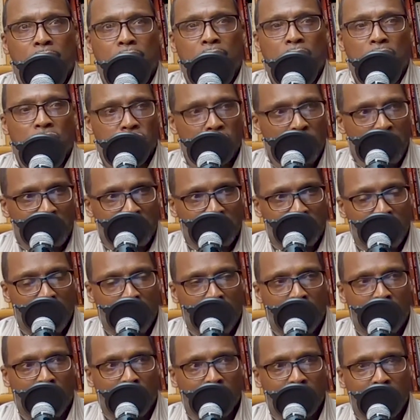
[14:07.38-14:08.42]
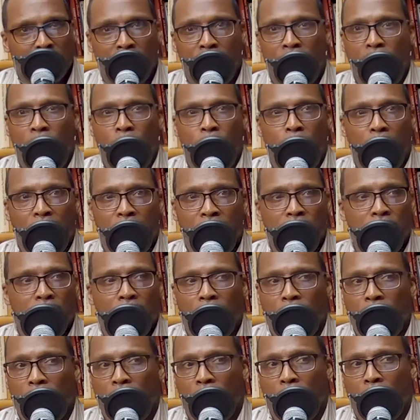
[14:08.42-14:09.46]
to trust God, even when you
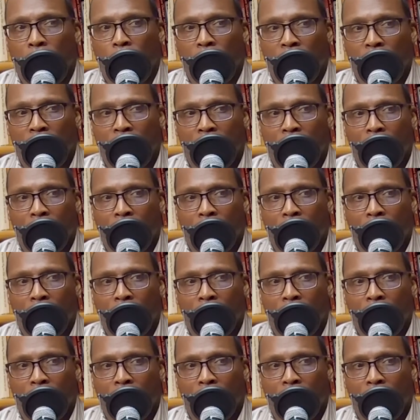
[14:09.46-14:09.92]
don't know what the